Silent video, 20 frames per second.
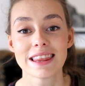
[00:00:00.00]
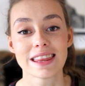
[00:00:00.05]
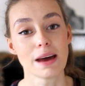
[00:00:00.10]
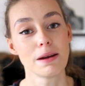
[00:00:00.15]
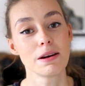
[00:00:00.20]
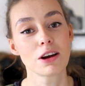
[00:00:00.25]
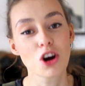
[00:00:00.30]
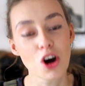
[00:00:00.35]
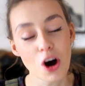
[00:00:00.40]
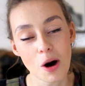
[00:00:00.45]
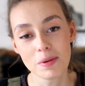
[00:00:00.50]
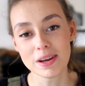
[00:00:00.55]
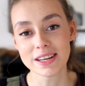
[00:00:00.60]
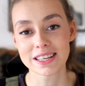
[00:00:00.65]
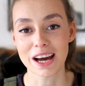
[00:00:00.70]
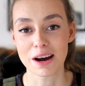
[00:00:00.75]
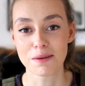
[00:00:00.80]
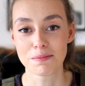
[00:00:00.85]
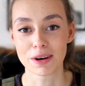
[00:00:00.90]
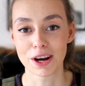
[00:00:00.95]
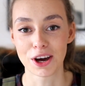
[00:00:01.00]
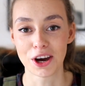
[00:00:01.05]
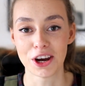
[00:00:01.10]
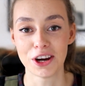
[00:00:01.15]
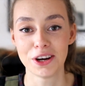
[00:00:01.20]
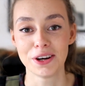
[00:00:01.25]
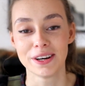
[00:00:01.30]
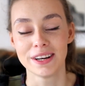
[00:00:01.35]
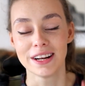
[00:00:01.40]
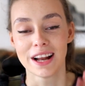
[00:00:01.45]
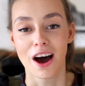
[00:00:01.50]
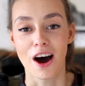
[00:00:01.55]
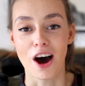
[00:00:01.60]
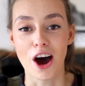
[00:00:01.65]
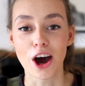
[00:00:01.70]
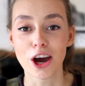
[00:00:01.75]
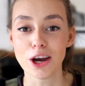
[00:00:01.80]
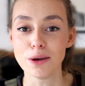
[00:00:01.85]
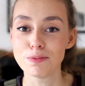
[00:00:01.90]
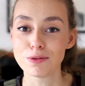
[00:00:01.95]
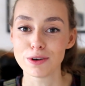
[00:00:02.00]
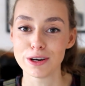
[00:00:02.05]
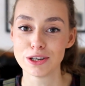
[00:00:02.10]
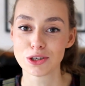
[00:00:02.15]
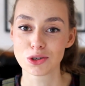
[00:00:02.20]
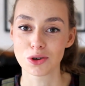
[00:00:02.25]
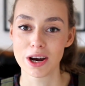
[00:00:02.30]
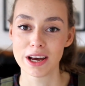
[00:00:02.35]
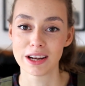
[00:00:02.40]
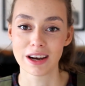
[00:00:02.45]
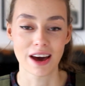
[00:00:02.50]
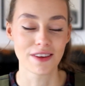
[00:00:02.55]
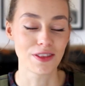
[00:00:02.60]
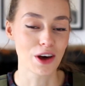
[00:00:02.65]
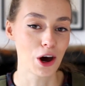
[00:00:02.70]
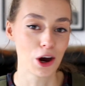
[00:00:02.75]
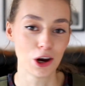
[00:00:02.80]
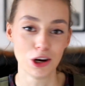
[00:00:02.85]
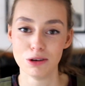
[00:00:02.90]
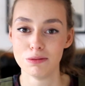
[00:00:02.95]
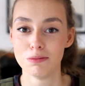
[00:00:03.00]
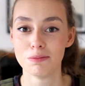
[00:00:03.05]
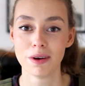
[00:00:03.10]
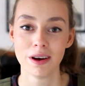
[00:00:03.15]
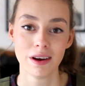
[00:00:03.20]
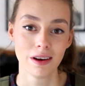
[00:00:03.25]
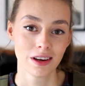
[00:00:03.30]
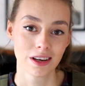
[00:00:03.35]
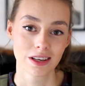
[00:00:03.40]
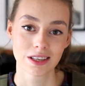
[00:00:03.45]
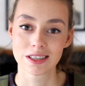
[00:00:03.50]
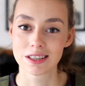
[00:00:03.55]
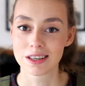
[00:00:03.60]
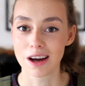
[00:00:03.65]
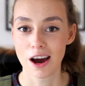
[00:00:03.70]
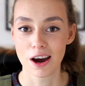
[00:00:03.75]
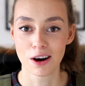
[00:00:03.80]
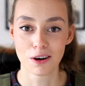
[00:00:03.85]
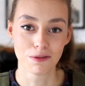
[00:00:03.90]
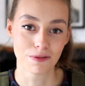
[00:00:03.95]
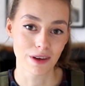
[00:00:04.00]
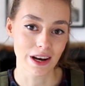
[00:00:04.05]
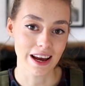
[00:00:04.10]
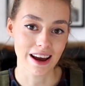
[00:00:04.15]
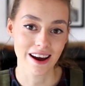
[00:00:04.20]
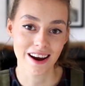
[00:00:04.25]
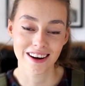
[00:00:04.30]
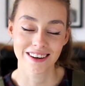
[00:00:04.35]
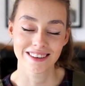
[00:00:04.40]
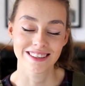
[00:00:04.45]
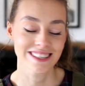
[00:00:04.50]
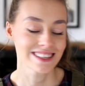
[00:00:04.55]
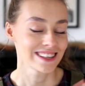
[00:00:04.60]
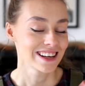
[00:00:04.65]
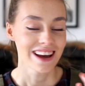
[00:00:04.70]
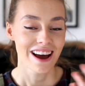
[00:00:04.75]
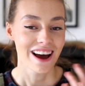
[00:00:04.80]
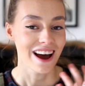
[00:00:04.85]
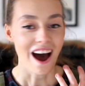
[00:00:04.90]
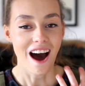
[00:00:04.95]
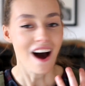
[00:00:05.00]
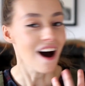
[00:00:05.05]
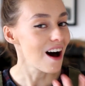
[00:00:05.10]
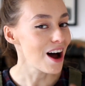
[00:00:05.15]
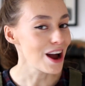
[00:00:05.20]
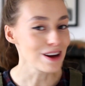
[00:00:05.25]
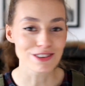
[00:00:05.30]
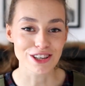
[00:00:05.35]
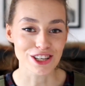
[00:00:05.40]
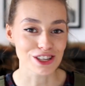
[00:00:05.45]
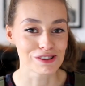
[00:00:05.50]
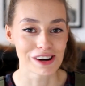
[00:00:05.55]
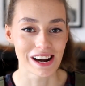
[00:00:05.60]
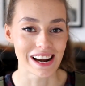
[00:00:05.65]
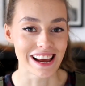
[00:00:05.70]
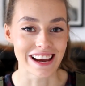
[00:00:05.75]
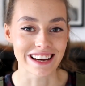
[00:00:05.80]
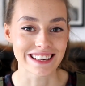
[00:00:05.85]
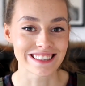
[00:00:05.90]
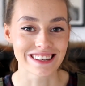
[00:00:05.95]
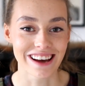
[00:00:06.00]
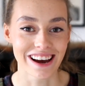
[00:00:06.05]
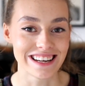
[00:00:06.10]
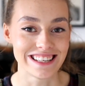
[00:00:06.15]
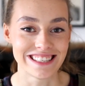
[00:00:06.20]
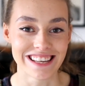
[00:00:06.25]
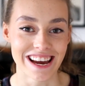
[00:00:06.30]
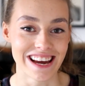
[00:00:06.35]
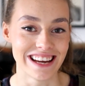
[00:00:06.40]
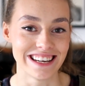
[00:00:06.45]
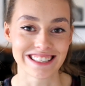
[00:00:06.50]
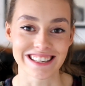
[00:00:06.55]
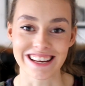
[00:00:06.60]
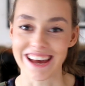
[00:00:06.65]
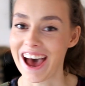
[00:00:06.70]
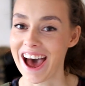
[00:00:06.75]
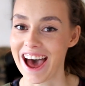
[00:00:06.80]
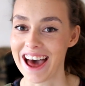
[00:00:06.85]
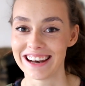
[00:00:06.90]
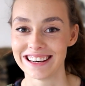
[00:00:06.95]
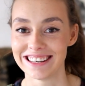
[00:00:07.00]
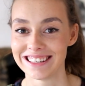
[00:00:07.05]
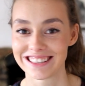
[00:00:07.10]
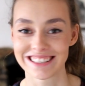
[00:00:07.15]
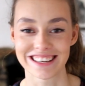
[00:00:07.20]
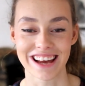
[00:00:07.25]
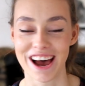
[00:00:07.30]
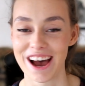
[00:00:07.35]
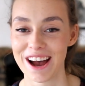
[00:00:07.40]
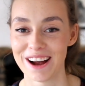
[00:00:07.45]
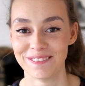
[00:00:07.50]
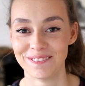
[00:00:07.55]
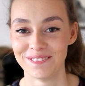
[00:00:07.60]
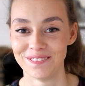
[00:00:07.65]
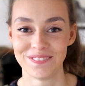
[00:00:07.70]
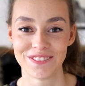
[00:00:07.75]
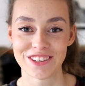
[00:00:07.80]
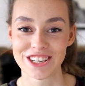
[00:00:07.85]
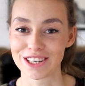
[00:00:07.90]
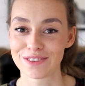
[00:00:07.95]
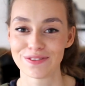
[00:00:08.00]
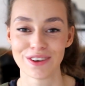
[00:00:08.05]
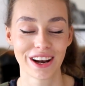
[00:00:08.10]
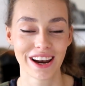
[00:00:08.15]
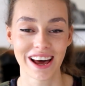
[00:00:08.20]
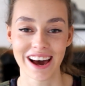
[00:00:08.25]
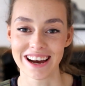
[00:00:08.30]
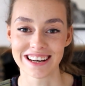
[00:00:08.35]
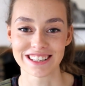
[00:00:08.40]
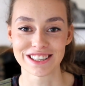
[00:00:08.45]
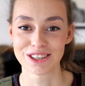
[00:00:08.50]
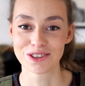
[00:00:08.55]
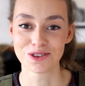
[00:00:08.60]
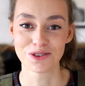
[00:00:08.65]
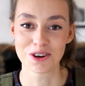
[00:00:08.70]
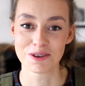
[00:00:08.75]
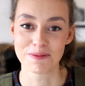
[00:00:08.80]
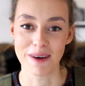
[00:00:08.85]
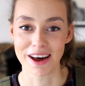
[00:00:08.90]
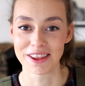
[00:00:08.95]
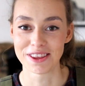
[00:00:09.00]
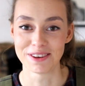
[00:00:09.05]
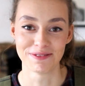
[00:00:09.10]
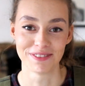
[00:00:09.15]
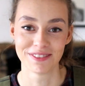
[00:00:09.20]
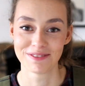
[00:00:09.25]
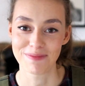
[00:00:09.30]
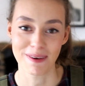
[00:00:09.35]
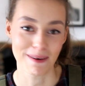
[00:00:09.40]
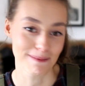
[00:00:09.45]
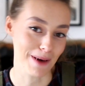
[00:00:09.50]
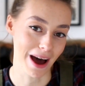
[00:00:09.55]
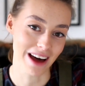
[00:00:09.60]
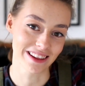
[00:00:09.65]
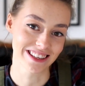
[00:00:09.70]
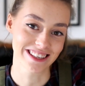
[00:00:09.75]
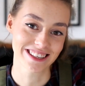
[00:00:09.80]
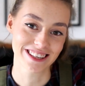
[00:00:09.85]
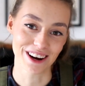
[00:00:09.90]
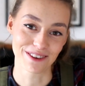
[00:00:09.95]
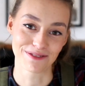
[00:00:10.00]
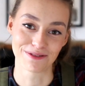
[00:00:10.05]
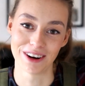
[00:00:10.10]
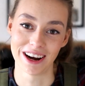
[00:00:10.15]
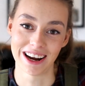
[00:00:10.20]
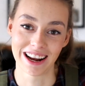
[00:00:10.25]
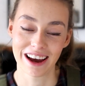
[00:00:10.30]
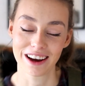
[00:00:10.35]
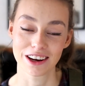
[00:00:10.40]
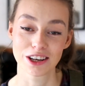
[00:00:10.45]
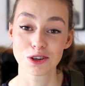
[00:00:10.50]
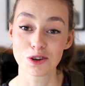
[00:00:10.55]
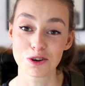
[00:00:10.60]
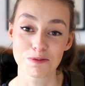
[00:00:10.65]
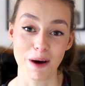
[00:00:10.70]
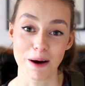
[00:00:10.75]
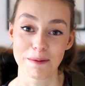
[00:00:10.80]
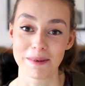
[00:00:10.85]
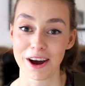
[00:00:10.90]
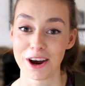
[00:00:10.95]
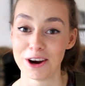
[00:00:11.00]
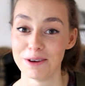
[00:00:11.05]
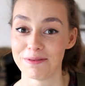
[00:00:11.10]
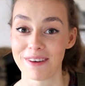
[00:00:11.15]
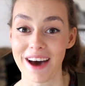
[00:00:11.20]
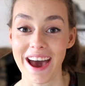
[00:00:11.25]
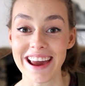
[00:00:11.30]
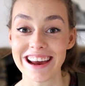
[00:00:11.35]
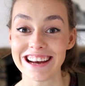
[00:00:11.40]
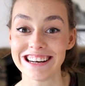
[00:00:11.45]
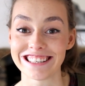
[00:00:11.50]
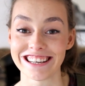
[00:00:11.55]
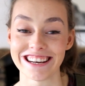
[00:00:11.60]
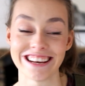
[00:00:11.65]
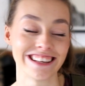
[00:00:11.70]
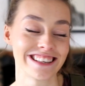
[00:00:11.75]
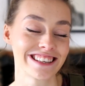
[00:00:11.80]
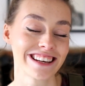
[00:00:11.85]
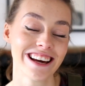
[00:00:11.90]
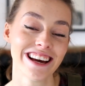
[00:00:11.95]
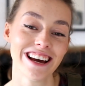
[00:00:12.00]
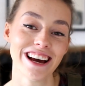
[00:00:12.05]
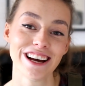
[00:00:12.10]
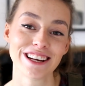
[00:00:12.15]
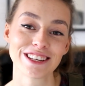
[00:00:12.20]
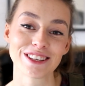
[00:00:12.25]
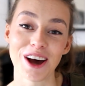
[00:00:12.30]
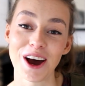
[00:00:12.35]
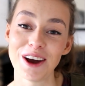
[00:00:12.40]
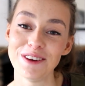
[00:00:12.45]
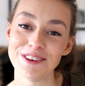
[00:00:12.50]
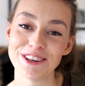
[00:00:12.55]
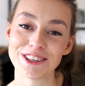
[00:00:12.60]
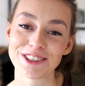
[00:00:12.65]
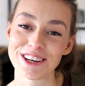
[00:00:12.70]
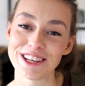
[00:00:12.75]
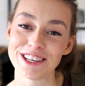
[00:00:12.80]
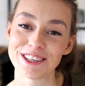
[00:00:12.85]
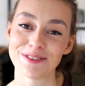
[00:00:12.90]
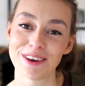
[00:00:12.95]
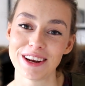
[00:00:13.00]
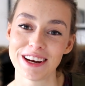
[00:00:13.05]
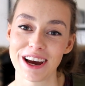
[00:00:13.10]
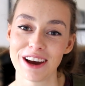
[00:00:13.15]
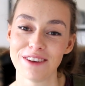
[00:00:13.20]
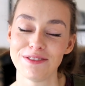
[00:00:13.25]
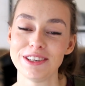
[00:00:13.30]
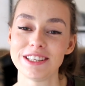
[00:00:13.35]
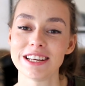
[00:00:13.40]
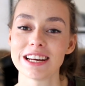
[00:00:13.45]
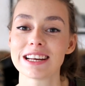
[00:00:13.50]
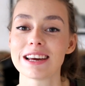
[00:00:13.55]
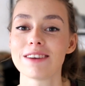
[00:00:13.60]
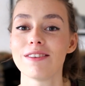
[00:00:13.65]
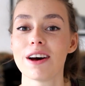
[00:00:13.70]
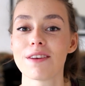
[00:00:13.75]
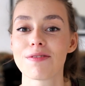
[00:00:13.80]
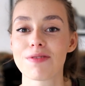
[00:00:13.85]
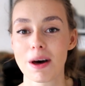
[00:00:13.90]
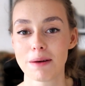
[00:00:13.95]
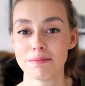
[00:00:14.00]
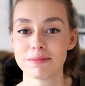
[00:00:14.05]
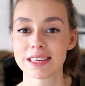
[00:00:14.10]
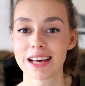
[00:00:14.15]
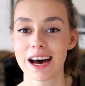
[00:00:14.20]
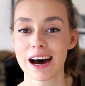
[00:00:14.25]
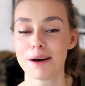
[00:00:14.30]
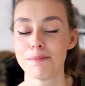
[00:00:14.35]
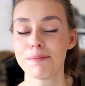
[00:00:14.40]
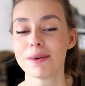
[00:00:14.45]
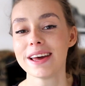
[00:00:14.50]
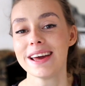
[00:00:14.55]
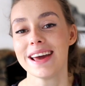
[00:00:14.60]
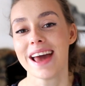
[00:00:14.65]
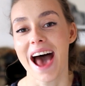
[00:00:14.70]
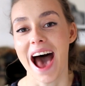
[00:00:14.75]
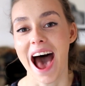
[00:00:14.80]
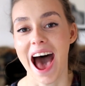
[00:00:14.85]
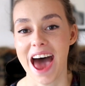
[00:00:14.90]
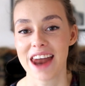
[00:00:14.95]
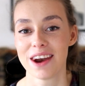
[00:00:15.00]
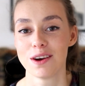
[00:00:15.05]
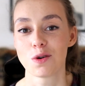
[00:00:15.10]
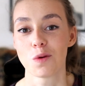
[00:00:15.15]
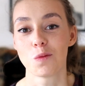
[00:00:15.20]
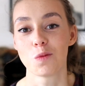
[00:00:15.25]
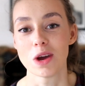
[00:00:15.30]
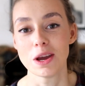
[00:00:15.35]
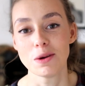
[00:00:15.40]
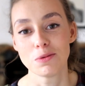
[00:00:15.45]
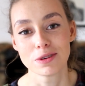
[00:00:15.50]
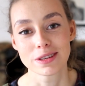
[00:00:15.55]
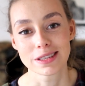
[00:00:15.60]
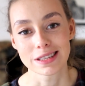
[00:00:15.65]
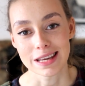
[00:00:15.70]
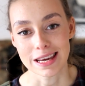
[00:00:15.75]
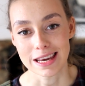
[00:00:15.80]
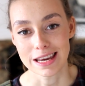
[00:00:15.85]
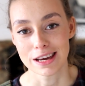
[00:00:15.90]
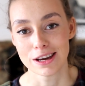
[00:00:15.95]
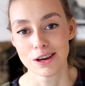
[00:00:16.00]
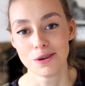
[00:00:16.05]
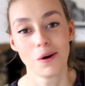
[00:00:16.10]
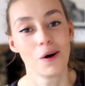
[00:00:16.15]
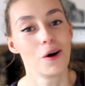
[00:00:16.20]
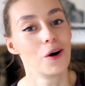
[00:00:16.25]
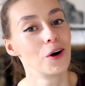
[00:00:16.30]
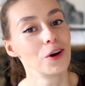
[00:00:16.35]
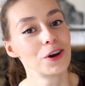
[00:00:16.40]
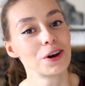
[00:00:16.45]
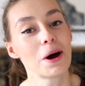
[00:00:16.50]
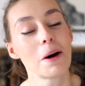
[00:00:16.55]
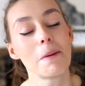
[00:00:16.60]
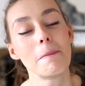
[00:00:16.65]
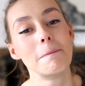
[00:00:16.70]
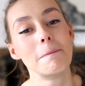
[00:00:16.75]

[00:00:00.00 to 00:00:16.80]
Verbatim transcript: then comment down below. I hope you're enjoying like the home style videos. I'm just really excited and um, just feel like I should talk about them, about the stuff really. I could talk about my home for ages. So I hope you enjoyed this video. If you did, give it a thumbs up and we will see you on